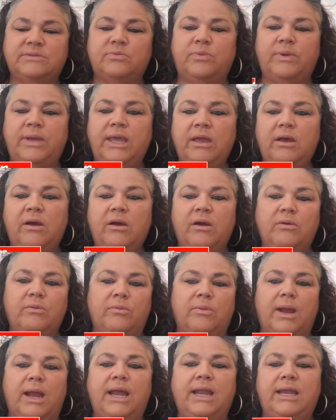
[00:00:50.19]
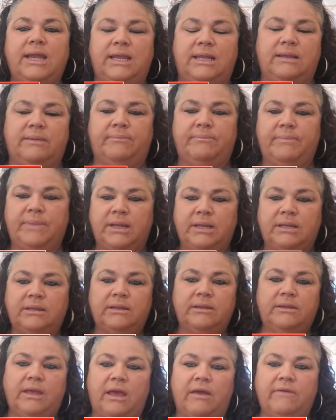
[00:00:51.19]
We are right in the
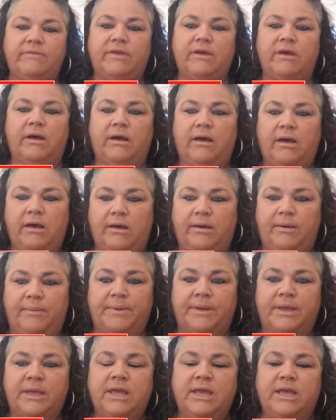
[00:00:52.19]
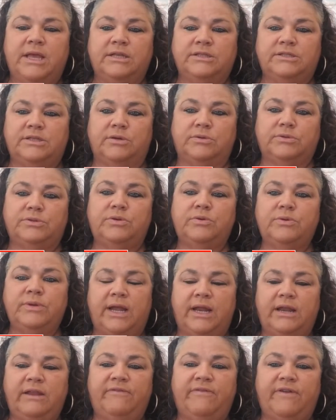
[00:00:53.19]
middle of the hub. So
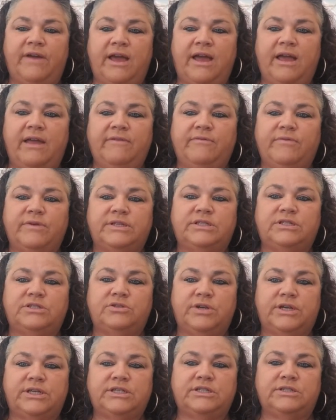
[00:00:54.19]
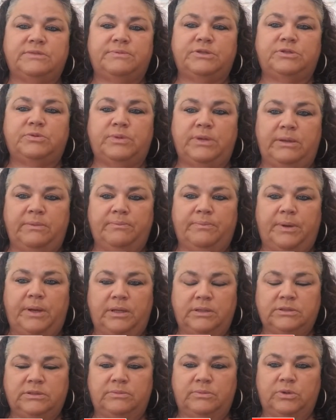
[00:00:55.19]
295, which stretches between
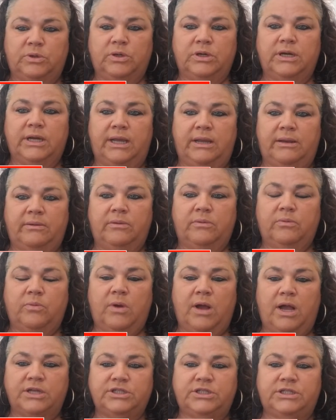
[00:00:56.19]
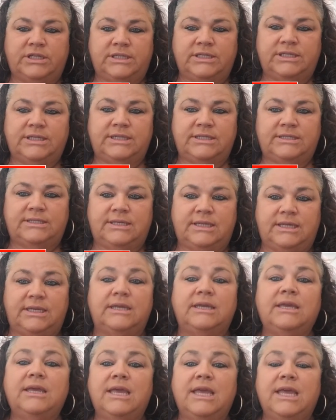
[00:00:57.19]
Baltimore and Washington,
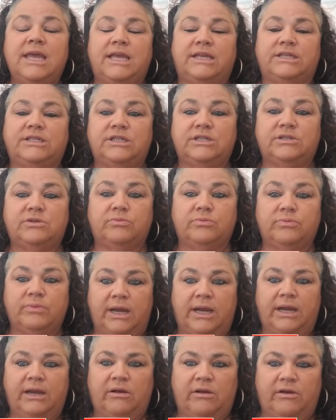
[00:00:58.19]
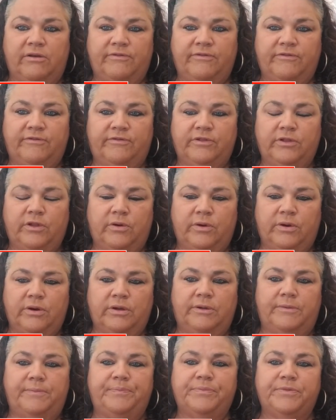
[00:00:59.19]
D.C., is just right off of
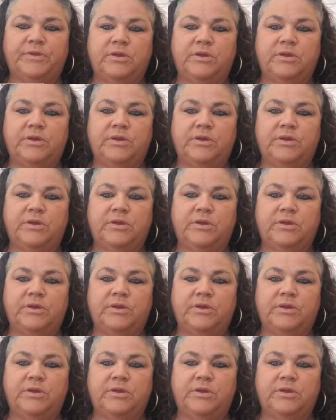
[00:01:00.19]
Laurel.